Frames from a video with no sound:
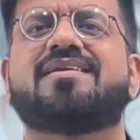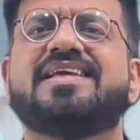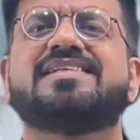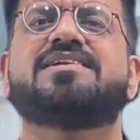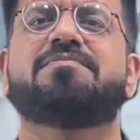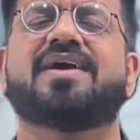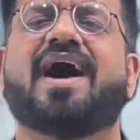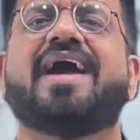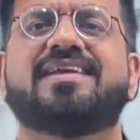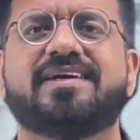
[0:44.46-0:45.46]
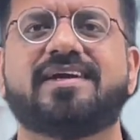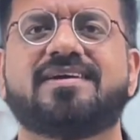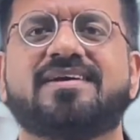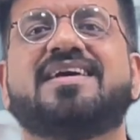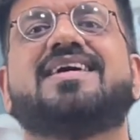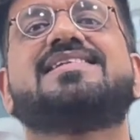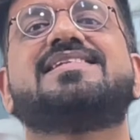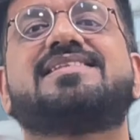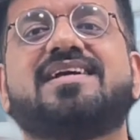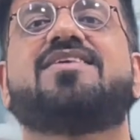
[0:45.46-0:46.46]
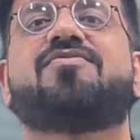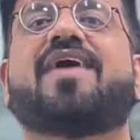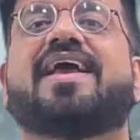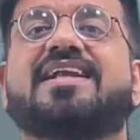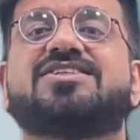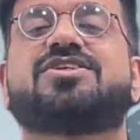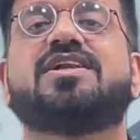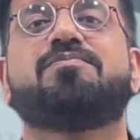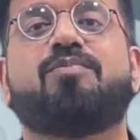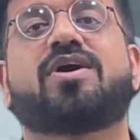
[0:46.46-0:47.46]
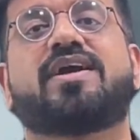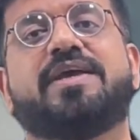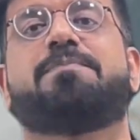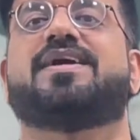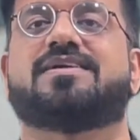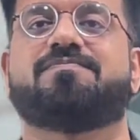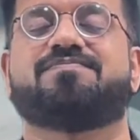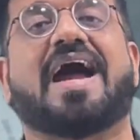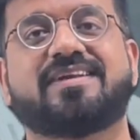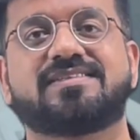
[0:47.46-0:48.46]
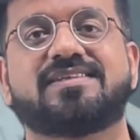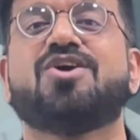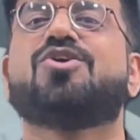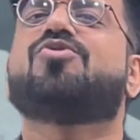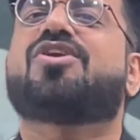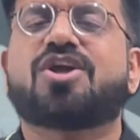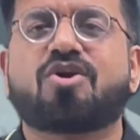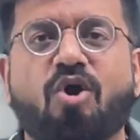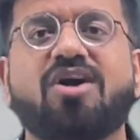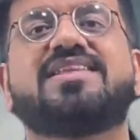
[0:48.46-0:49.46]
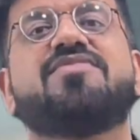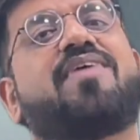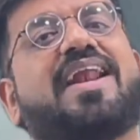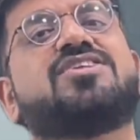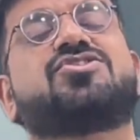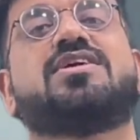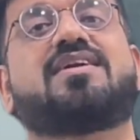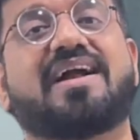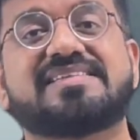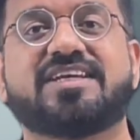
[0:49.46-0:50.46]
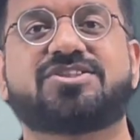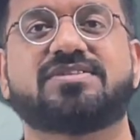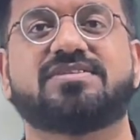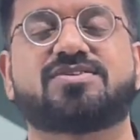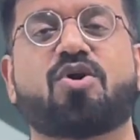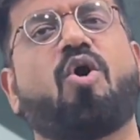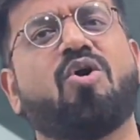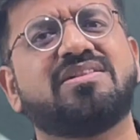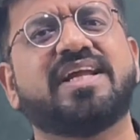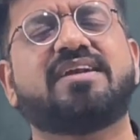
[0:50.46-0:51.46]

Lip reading: reason behind it is the financial bookkeeping. That is to record the financial transactions. All the